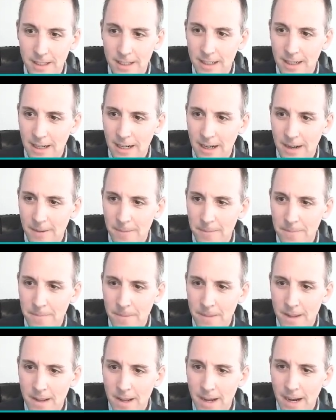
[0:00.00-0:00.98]

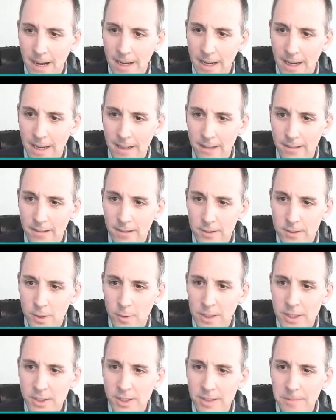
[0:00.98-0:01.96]
There's a
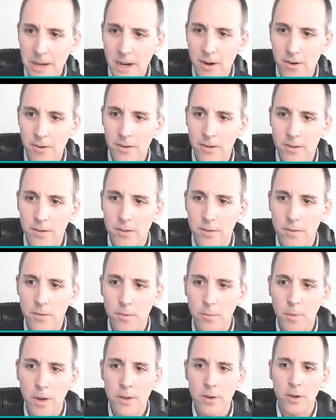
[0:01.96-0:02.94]
question about
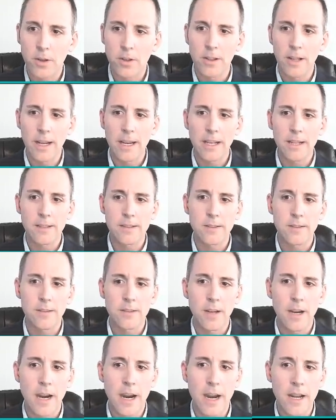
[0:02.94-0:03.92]
whether clients
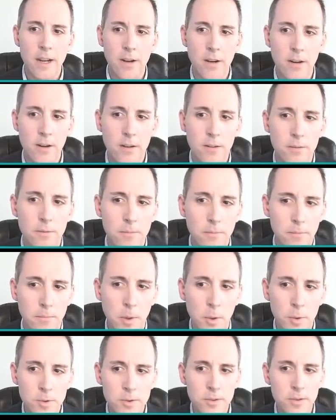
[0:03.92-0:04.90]
hire
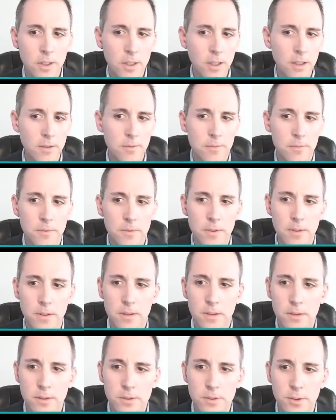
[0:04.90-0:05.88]
mostly
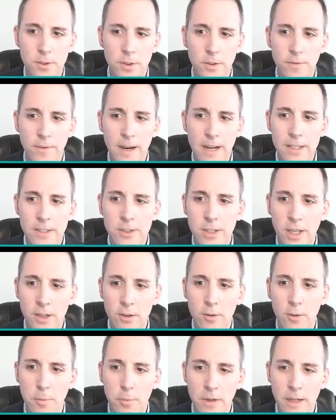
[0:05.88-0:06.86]
certified
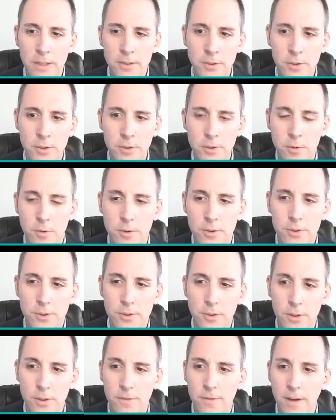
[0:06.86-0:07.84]
general appraisers or
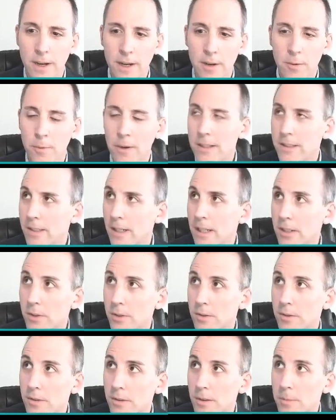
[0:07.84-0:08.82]
certified
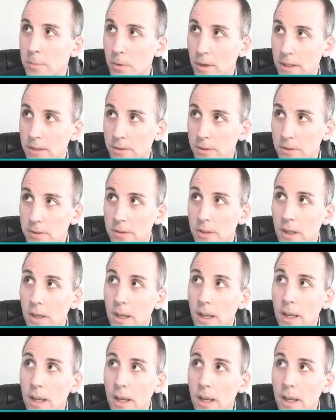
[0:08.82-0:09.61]
residential appraisers.